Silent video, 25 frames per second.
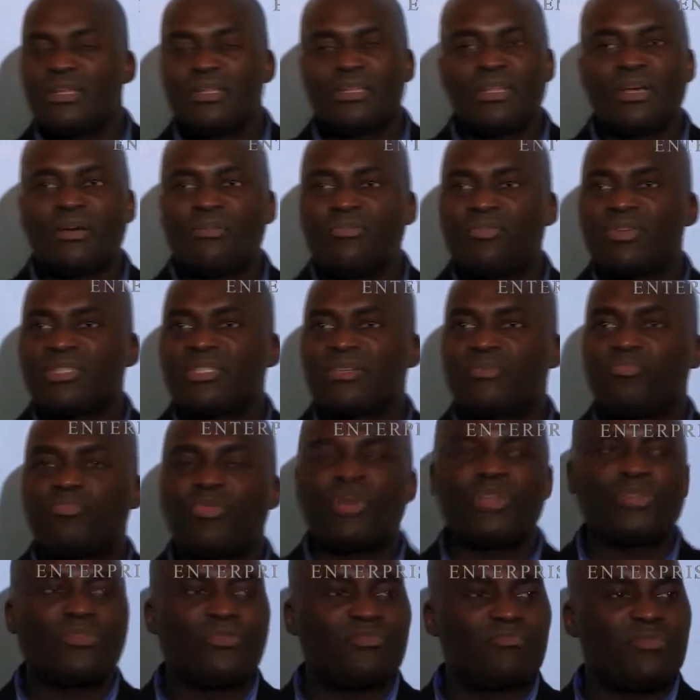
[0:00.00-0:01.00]
Now, what's the
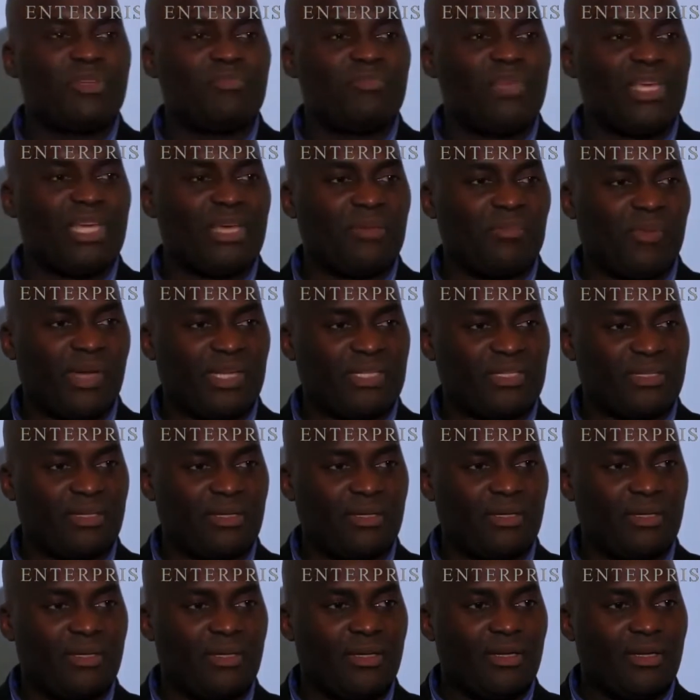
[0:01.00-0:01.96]
point of me being a pastor?